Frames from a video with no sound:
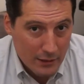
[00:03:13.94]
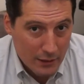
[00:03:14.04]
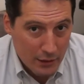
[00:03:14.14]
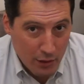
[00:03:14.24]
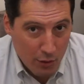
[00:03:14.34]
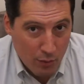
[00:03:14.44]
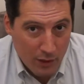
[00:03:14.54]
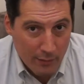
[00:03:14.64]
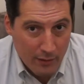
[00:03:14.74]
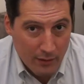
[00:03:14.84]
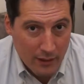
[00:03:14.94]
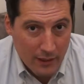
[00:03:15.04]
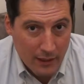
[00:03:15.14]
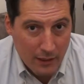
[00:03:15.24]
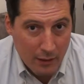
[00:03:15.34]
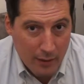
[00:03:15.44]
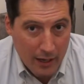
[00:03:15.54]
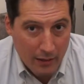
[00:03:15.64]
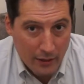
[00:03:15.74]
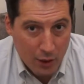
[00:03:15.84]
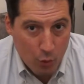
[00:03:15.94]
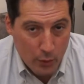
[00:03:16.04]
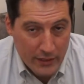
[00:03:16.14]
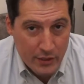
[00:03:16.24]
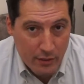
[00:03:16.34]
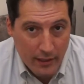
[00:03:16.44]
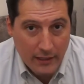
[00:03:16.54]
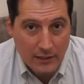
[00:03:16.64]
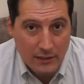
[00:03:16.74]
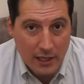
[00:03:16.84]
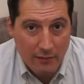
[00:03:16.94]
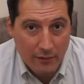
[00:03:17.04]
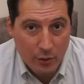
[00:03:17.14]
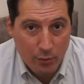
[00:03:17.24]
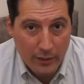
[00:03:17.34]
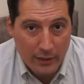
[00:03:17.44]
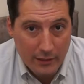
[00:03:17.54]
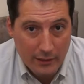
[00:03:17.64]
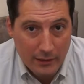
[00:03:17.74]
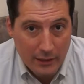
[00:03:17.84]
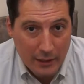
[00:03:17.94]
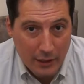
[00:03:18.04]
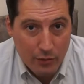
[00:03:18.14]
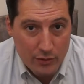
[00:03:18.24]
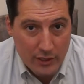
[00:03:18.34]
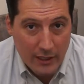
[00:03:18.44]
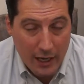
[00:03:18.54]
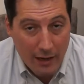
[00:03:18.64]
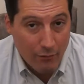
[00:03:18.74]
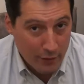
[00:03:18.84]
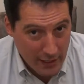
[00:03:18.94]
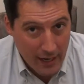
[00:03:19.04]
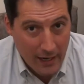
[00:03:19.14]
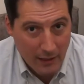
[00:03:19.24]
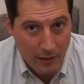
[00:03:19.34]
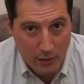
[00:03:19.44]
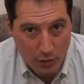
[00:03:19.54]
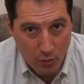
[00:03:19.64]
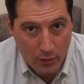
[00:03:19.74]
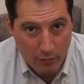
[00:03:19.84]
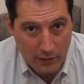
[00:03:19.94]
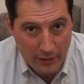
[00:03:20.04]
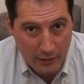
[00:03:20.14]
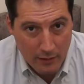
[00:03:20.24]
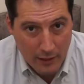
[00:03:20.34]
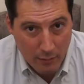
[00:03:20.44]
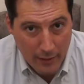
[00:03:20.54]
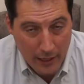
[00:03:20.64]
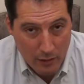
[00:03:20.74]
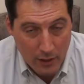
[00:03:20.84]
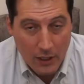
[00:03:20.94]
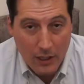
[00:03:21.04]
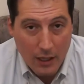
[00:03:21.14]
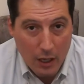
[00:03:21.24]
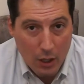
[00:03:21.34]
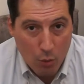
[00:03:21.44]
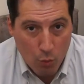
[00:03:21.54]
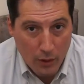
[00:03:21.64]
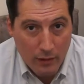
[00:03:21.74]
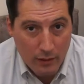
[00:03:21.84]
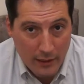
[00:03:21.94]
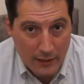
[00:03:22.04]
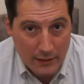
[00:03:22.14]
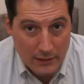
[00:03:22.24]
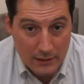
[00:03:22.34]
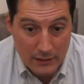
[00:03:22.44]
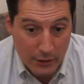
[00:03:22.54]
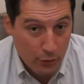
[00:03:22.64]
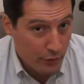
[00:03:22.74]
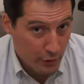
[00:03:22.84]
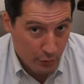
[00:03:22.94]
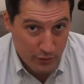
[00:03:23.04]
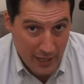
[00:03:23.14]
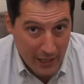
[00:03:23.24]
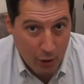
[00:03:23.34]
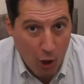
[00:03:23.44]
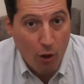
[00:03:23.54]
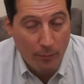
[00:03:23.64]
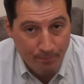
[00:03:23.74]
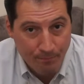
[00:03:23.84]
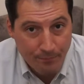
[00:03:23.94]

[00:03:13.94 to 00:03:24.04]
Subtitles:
you don't want to be thinking about, which things have you been using every day. You want to really think about what things do you use at all.